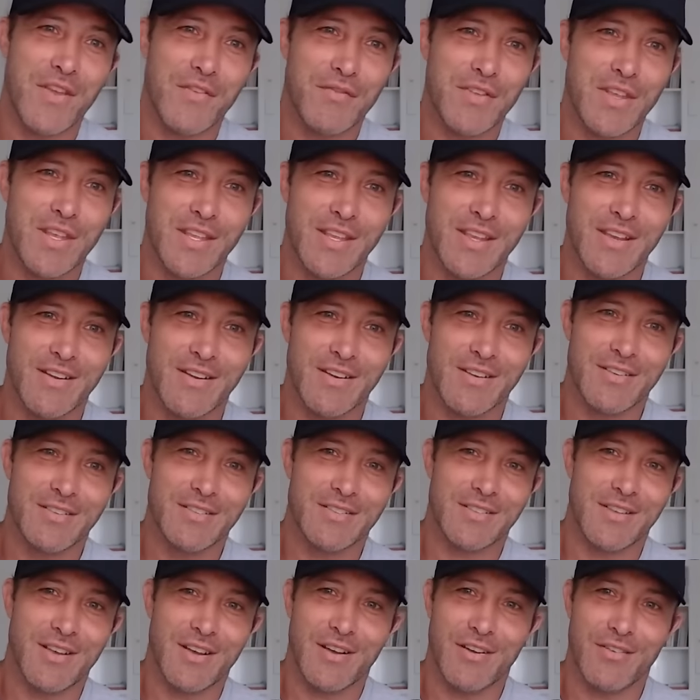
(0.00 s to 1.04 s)
50
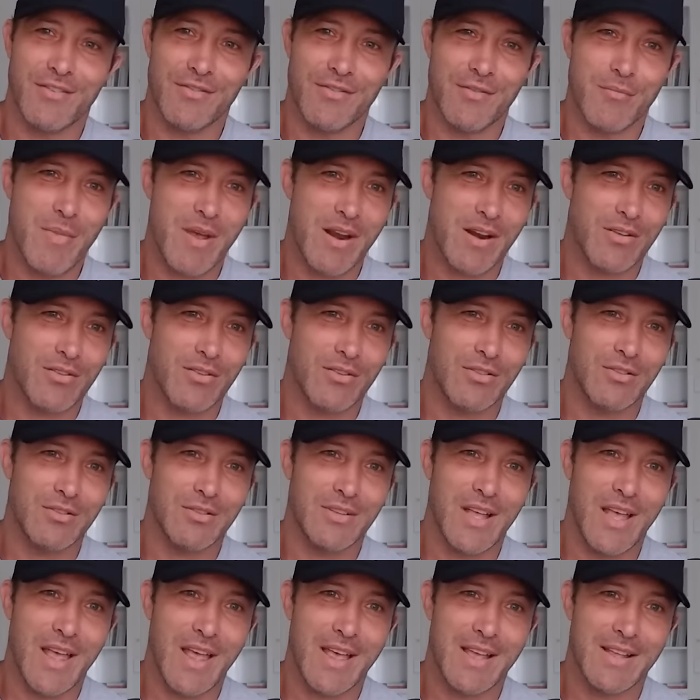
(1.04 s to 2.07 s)
years of the
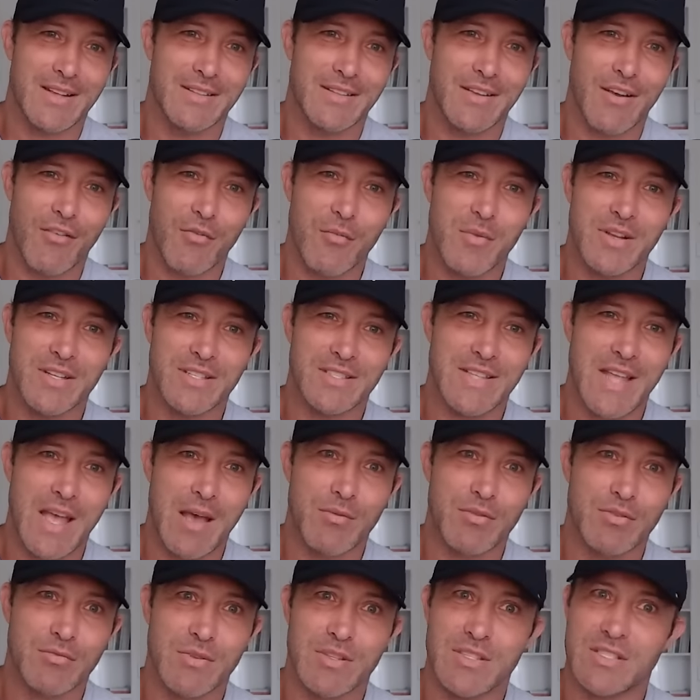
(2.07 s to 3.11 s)
medical and government
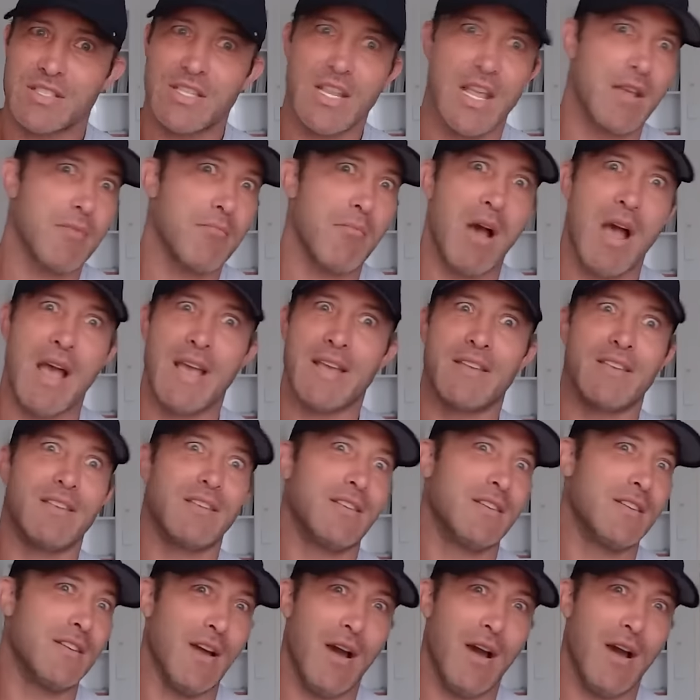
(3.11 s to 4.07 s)
establishment saying, my